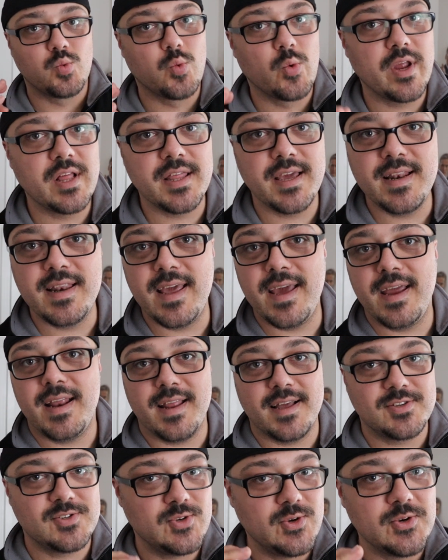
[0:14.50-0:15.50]
really neat,
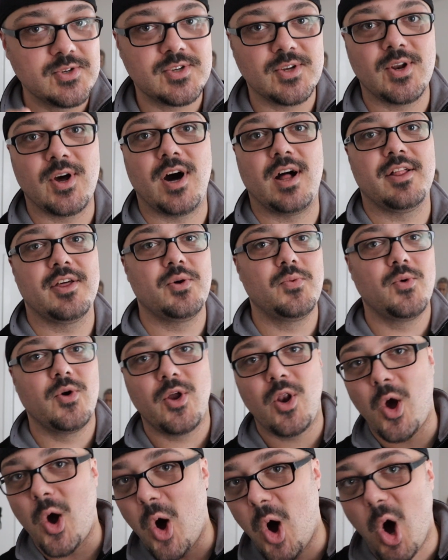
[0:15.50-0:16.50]
it's used in
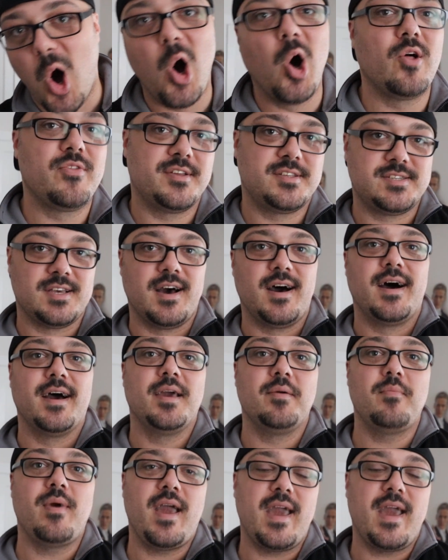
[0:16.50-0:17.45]
Hollywood all the time,